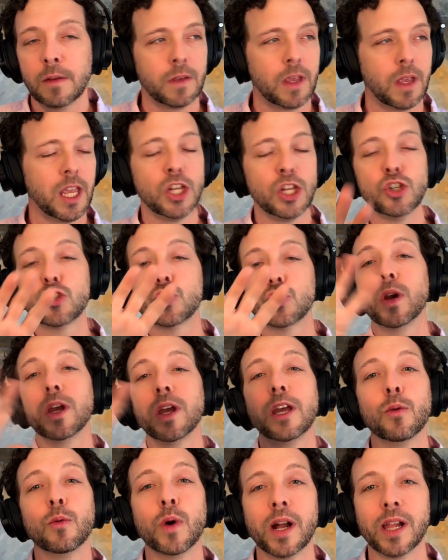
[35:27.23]
enjoy
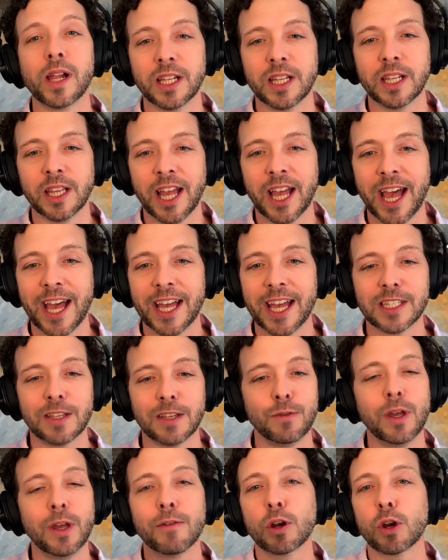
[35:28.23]
it while it lasts.
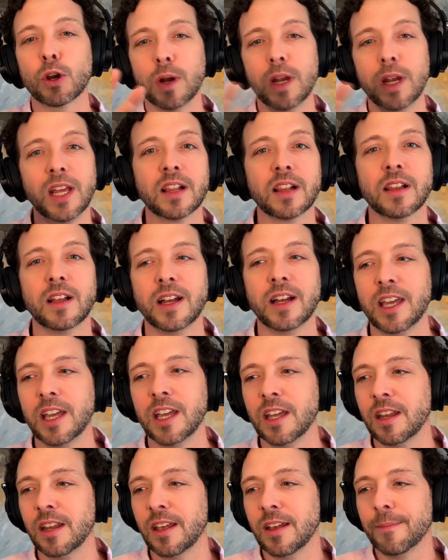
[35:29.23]
If you have a great
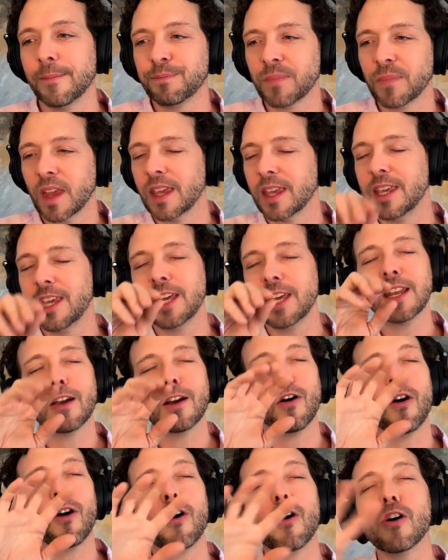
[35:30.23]
client, get
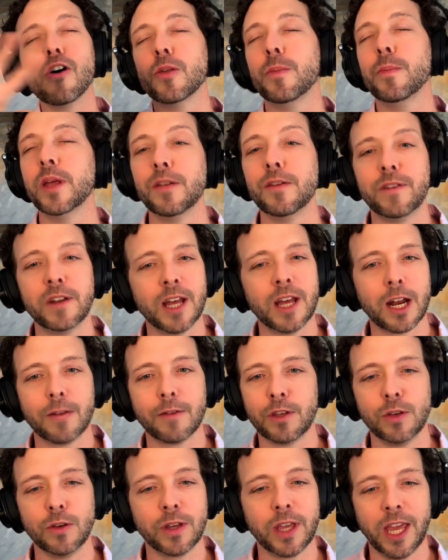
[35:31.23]
all the benefit out of
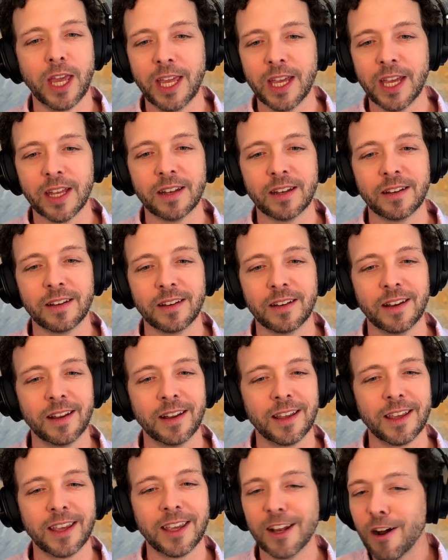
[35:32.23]
it you can.
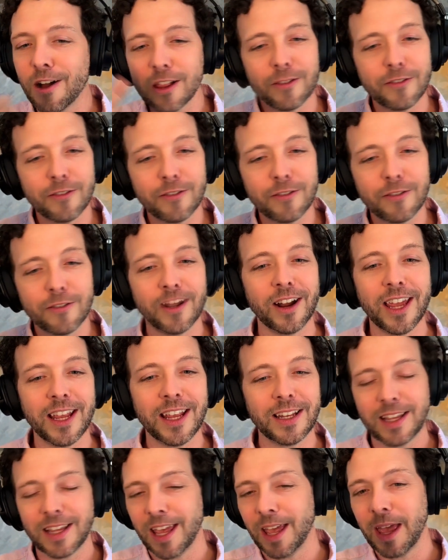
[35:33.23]
Get all of it, right?
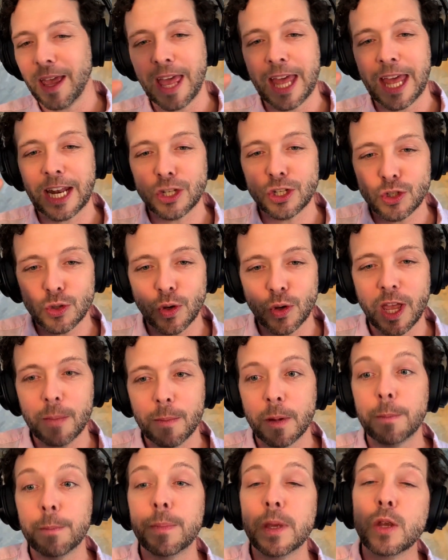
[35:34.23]
And enjoy it,
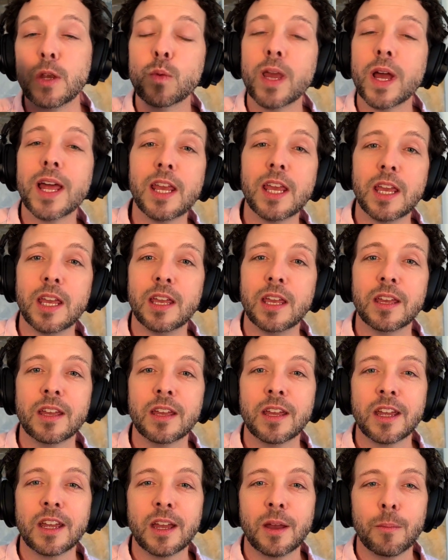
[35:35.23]
but be ready,
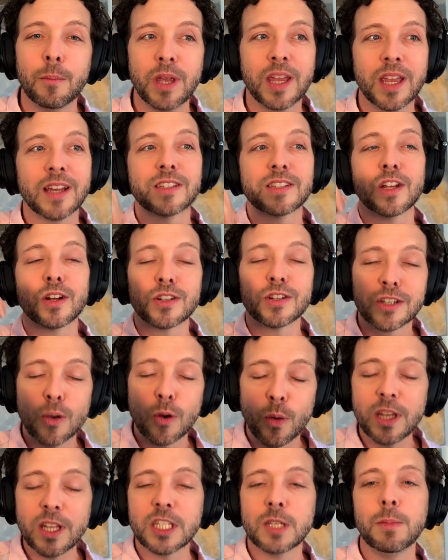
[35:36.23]
because there's
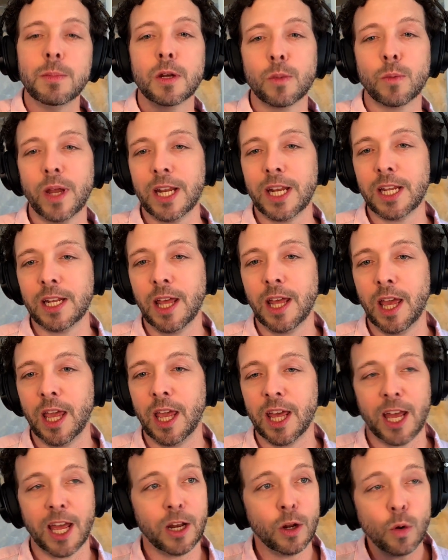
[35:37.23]
going to be a rainy day.
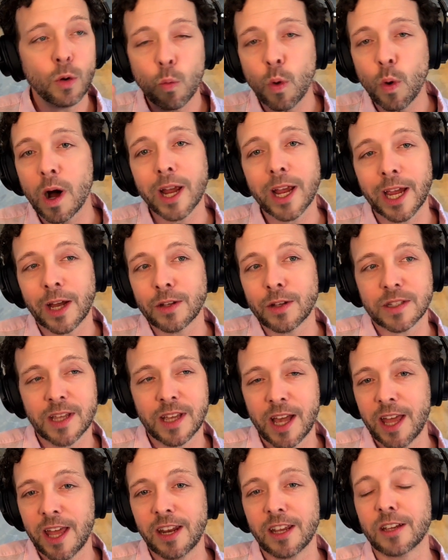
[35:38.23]
And I don't walk
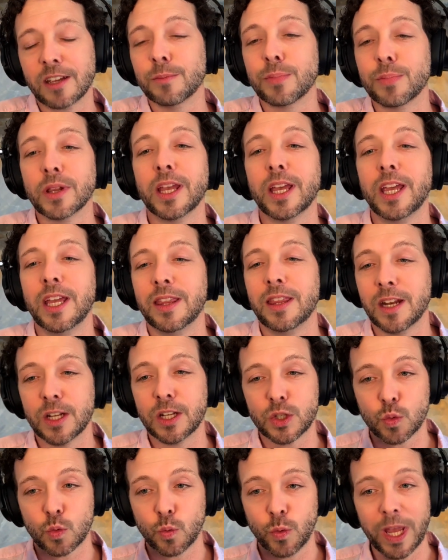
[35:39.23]
outside and complain that
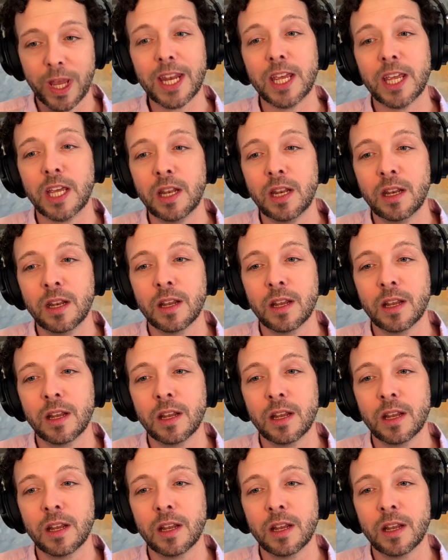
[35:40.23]
it's raining.